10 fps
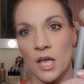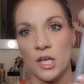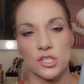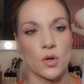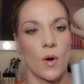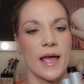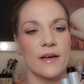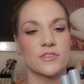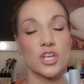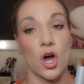So I
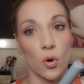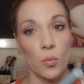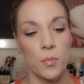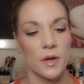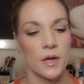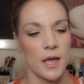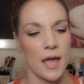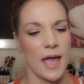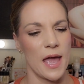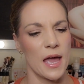have Taupe
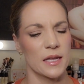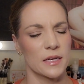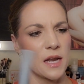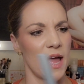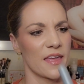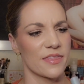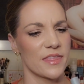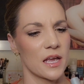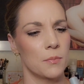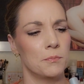and I
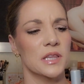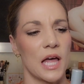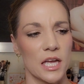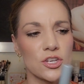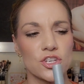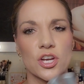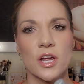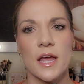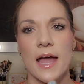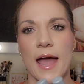think Blush.
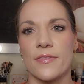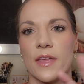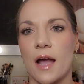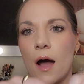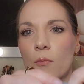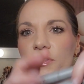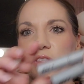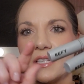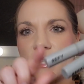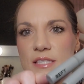And they come with
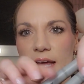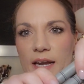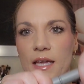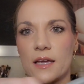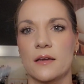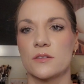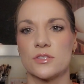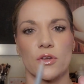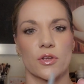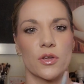this setting.
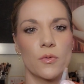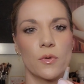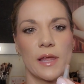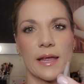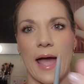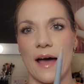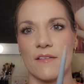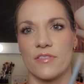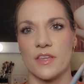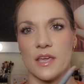So you like
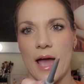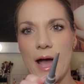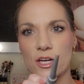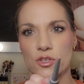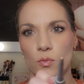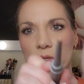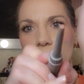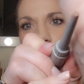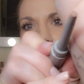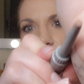have the actual
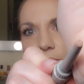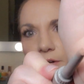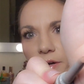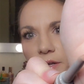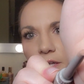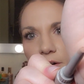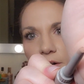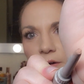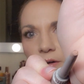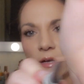lip liner here.